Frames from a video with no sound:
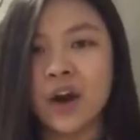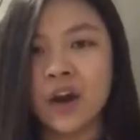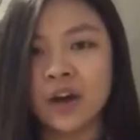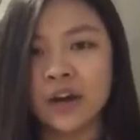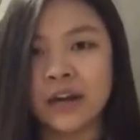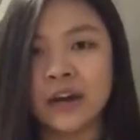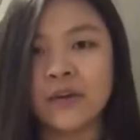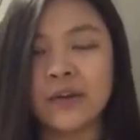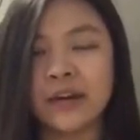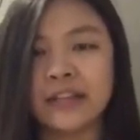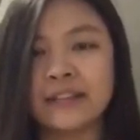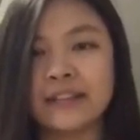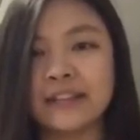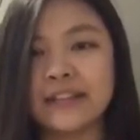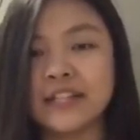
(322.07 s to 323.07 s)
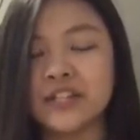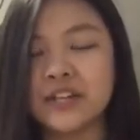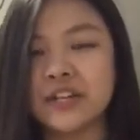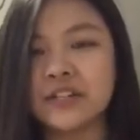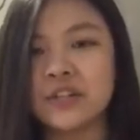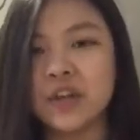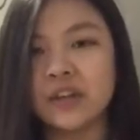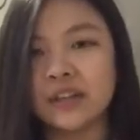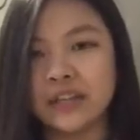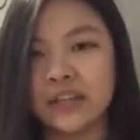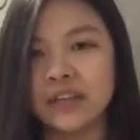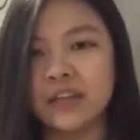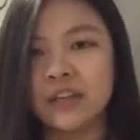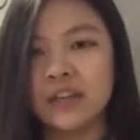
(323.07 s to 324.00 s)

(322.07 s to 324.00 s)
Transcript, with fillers: on our intelligence only.